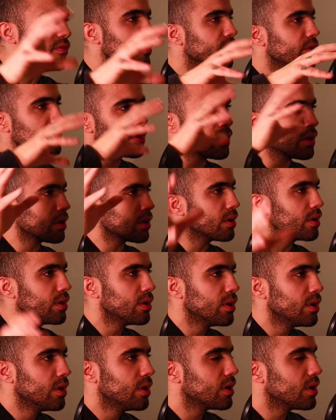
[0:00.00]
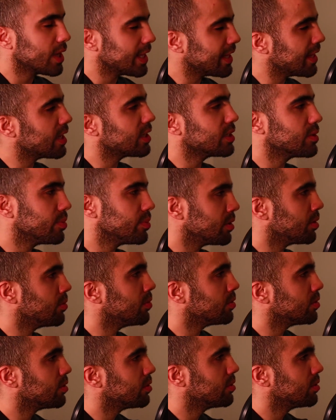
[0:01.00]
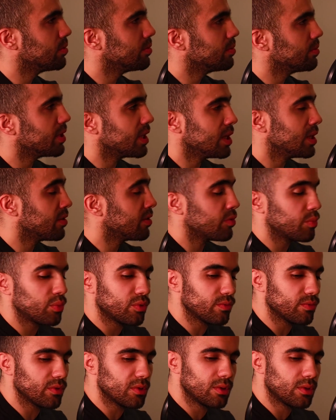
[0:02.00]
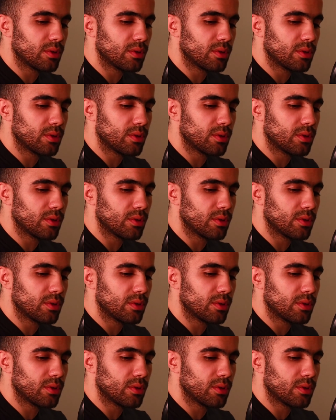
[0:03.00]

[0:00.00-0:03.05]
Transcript: everything connects pretty much. But he never proved it.